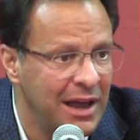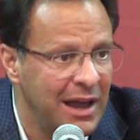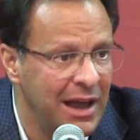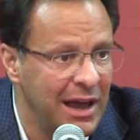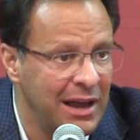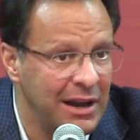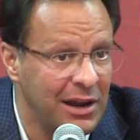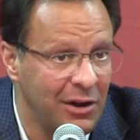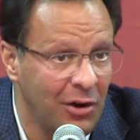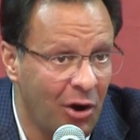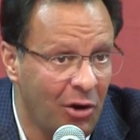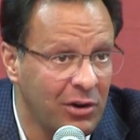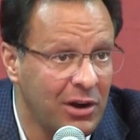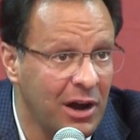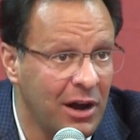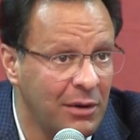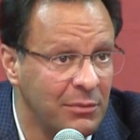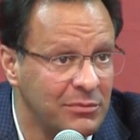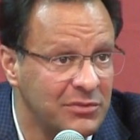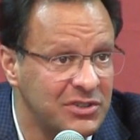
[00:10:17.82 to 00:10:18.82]
And it all
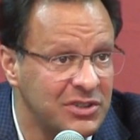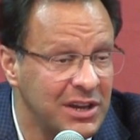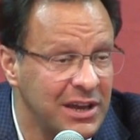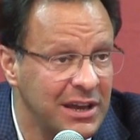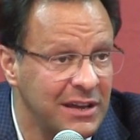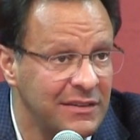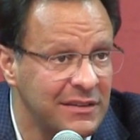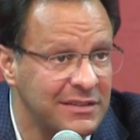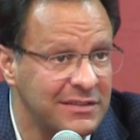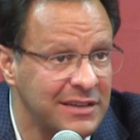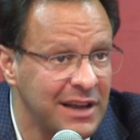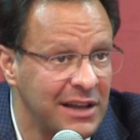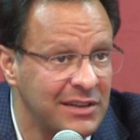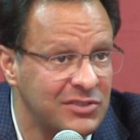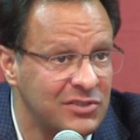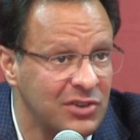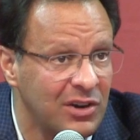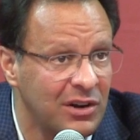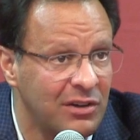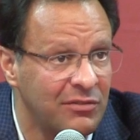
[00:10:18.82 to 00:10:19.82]
comes in the
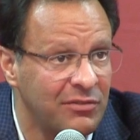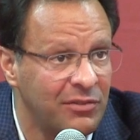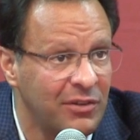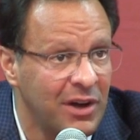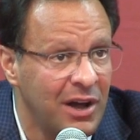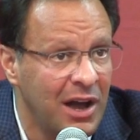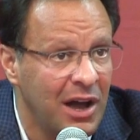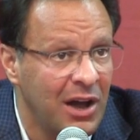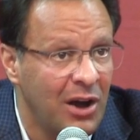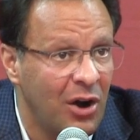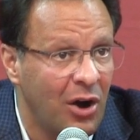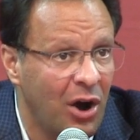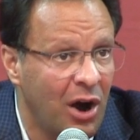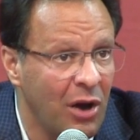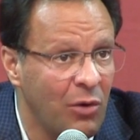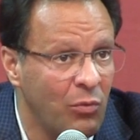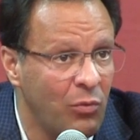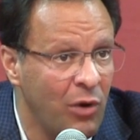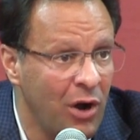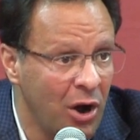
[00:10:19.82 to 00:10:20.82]
sense of, all
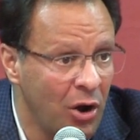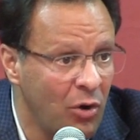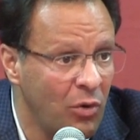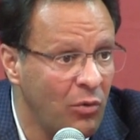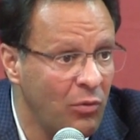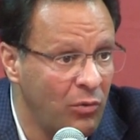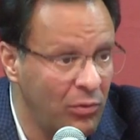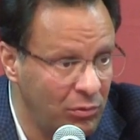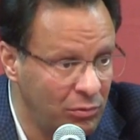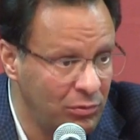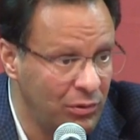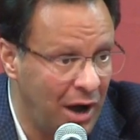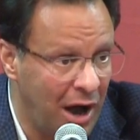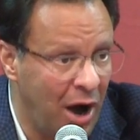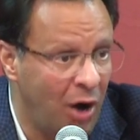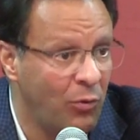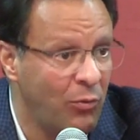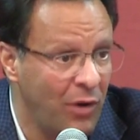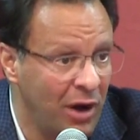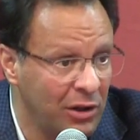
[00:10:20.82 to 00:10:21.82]
right,
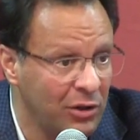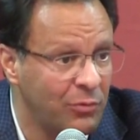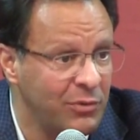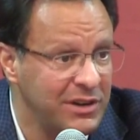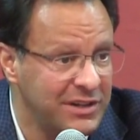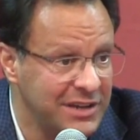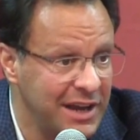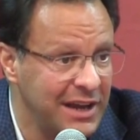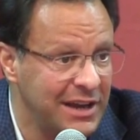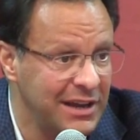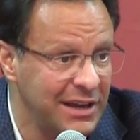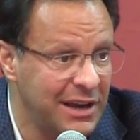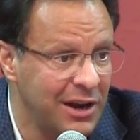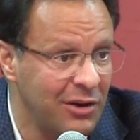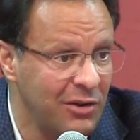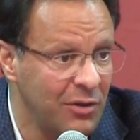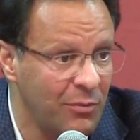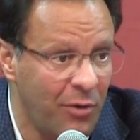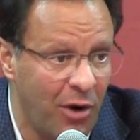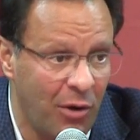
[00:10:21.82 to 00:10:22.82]
how well are we taking care
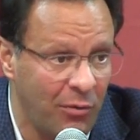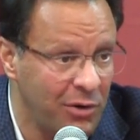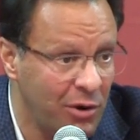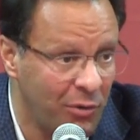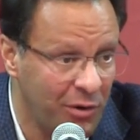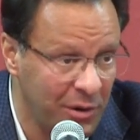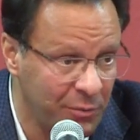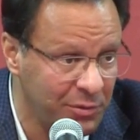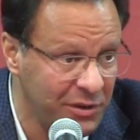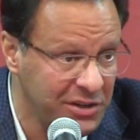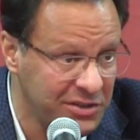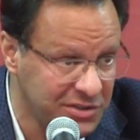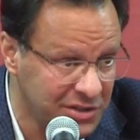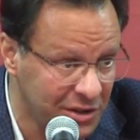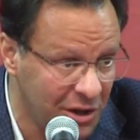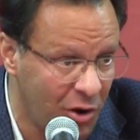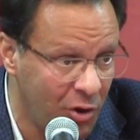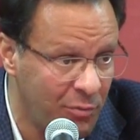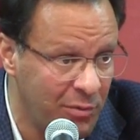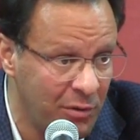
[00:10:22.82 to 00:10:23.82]
of the ball? We don't want to play
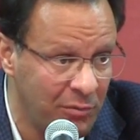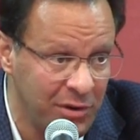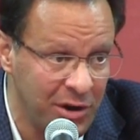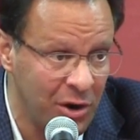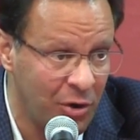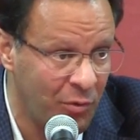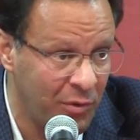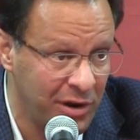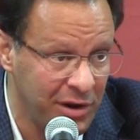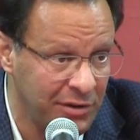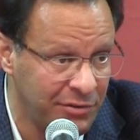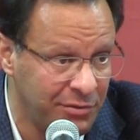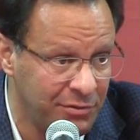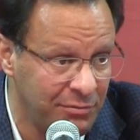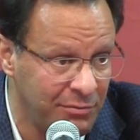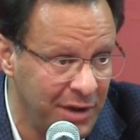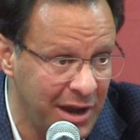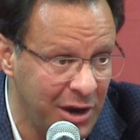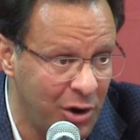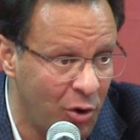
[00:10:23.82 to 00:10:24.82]
slow, but we don't want
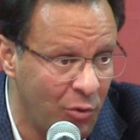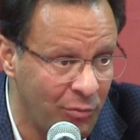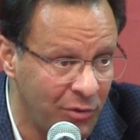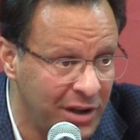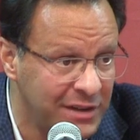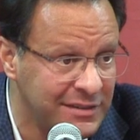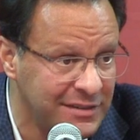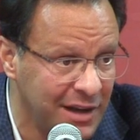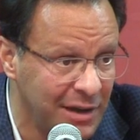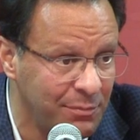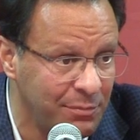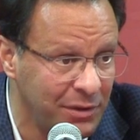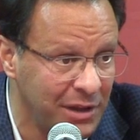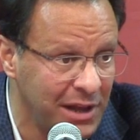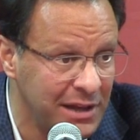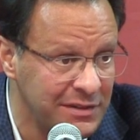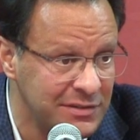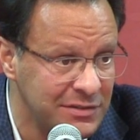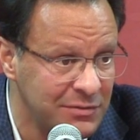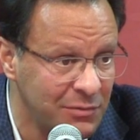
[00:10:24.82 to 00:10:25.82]
to make home run type
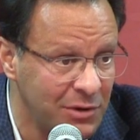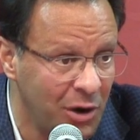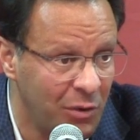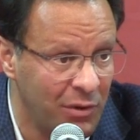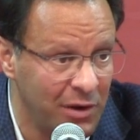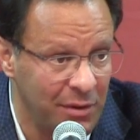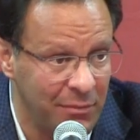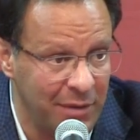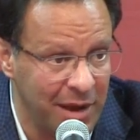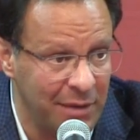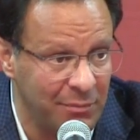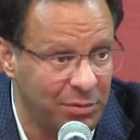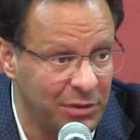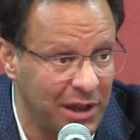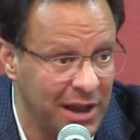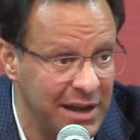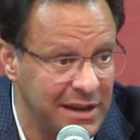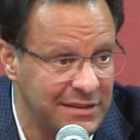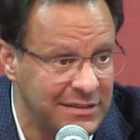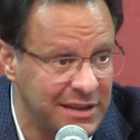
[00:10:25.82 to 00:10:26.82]
plays. We don't want to make
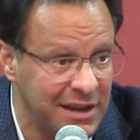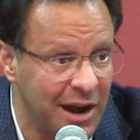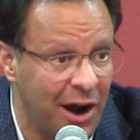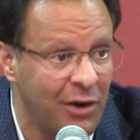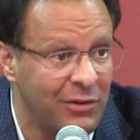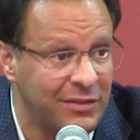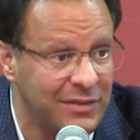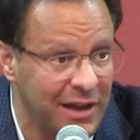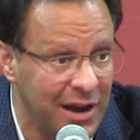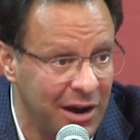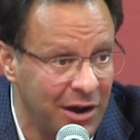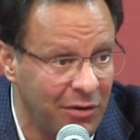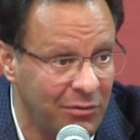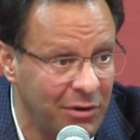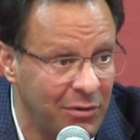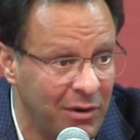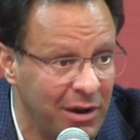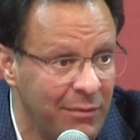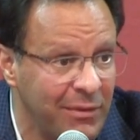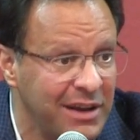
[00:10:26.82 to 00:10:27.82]
plays that aren't there.
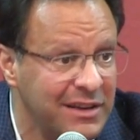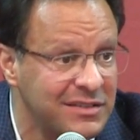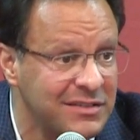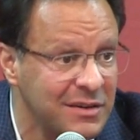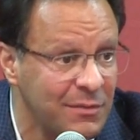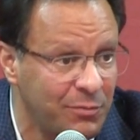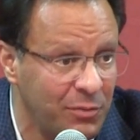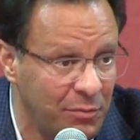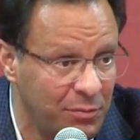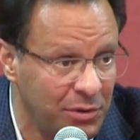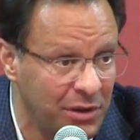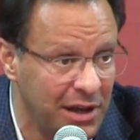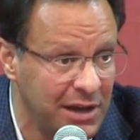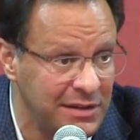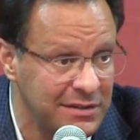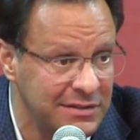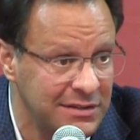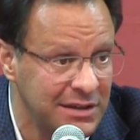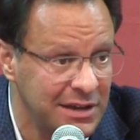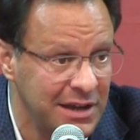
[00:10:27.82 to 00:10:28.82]
We want to make simple
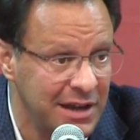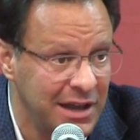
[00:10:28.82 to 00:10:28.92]
plays.